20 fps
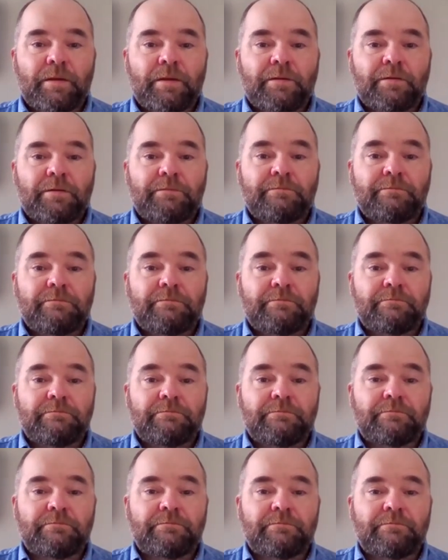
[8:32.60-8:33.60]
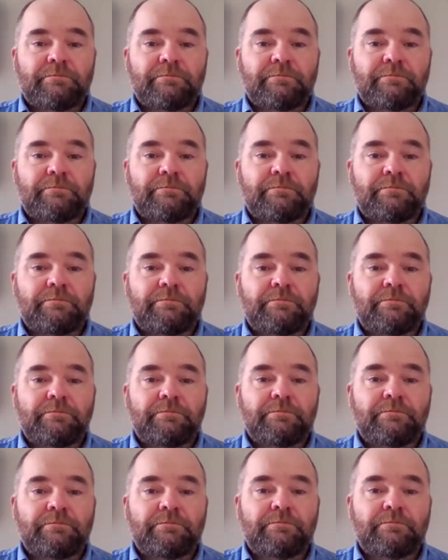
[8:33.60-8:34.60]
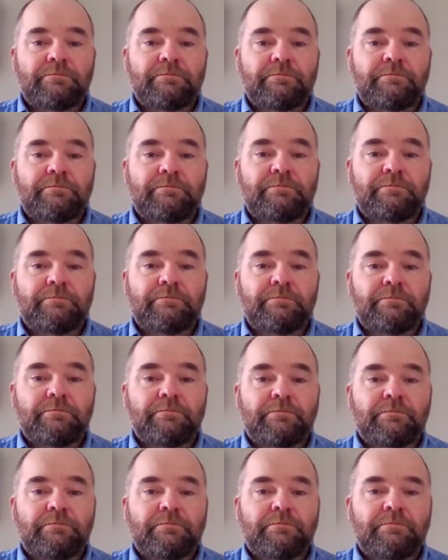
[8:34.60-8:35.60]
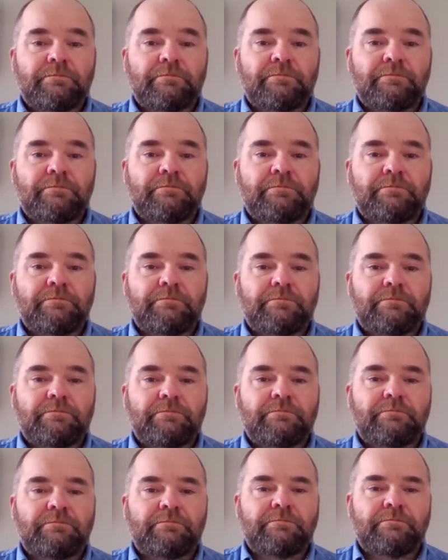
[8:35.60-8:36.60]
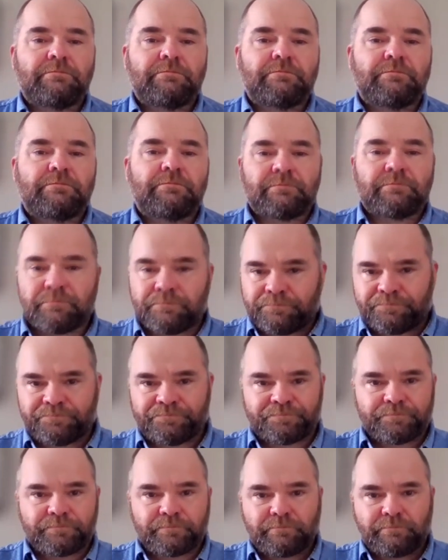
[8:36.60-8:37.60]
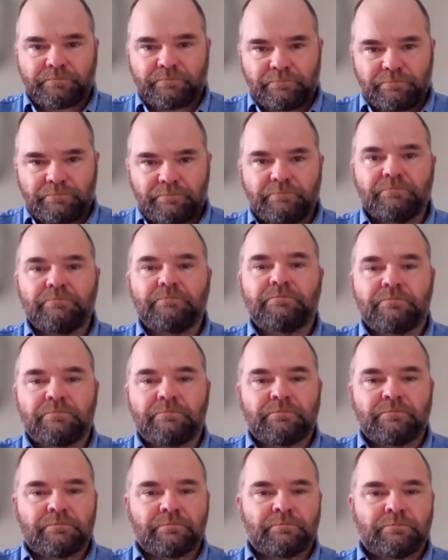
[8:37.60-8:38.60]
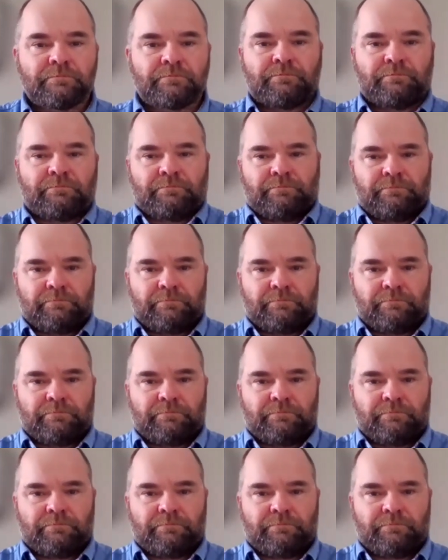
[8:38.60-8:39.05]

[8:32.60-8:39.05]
(not speaking)